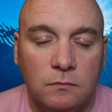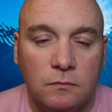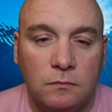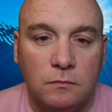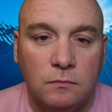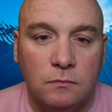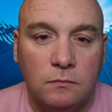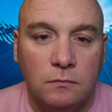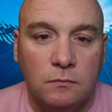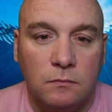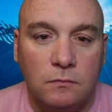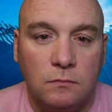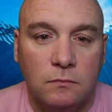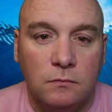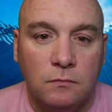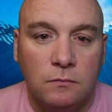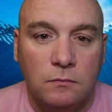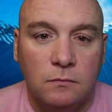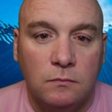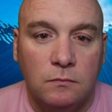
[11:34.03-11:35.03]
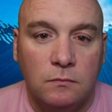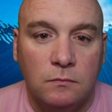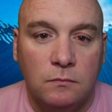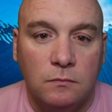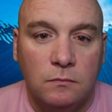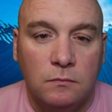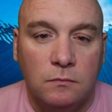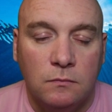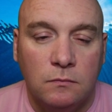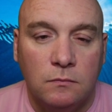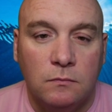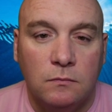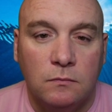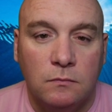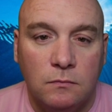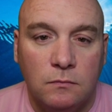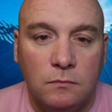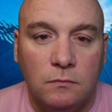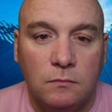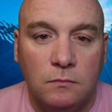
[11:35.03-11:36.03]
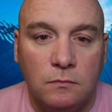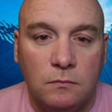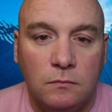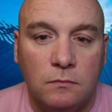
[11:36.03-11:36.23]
No words are spoken by the person on screen.